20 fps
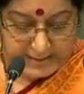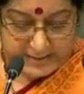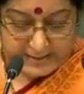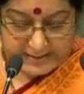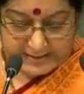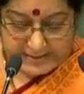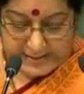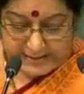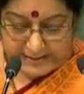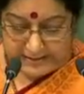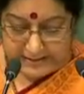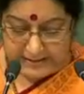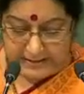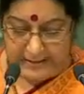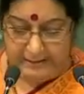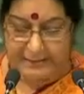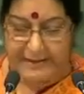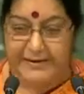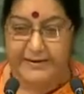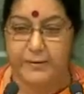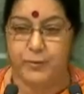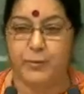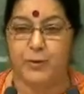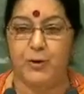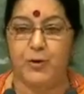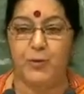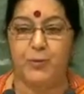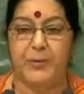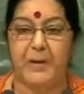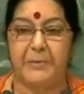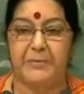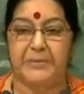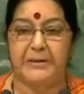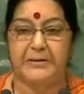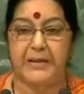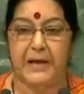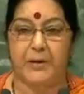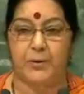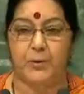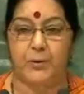like from the necessity of
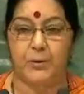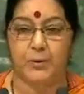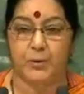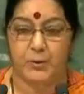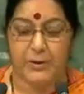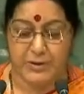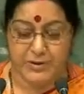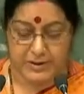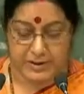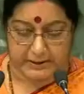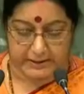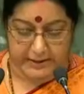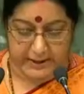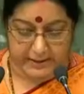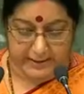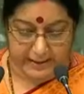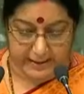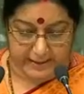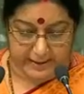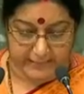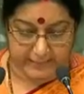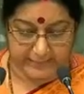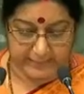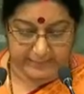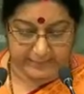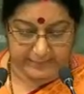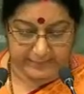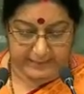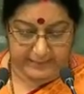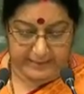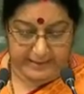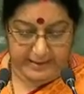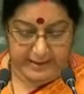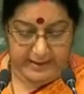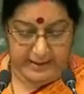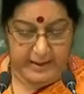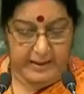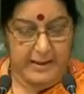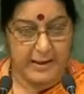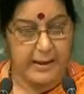global partnerships in sharing new
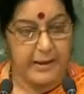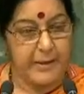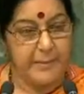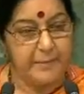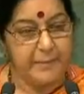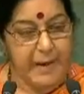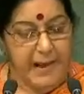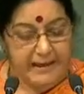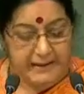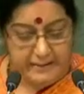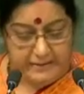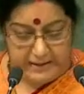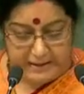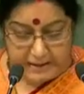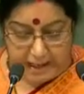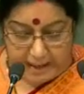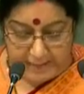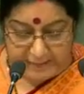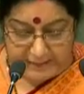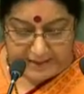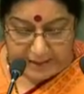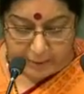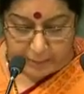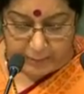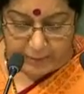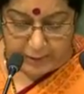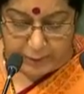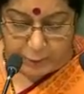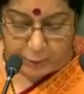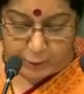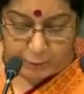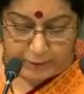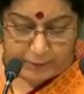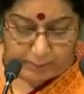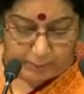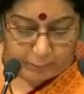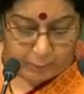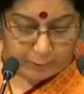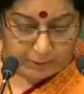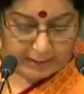vaccines and promoting access to affordable
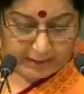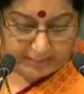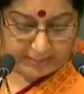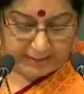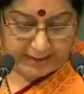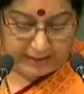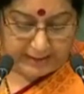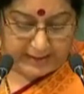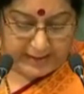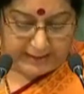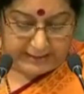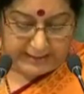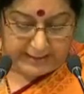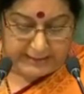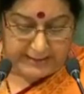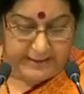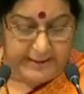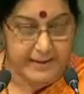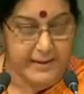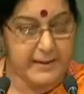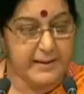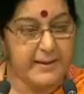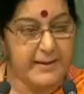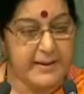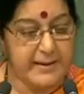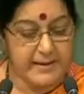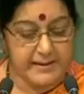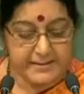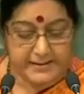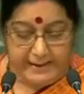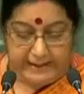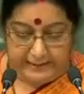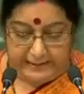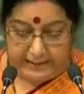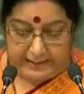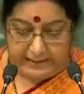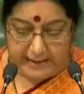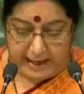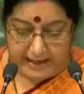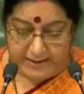drugs to counter antimicrobial resistance,
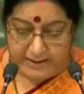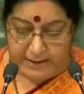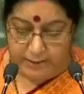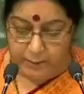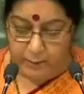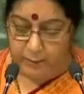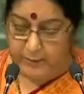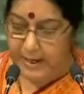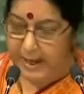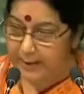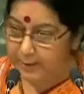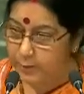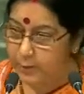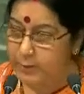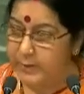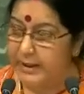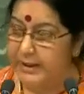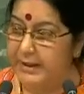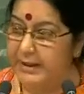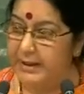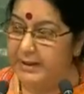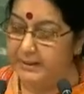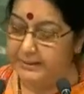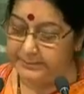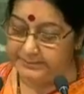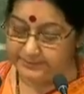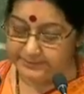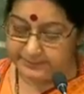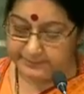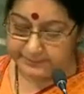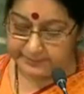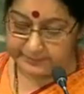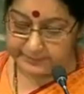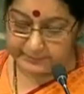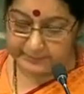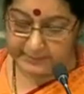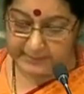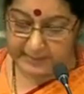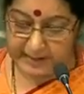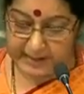to the need for faster
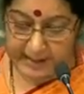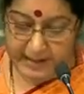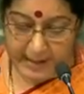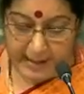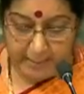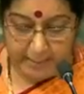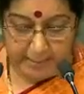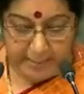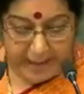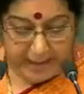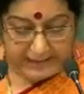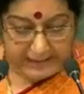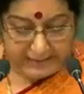implementation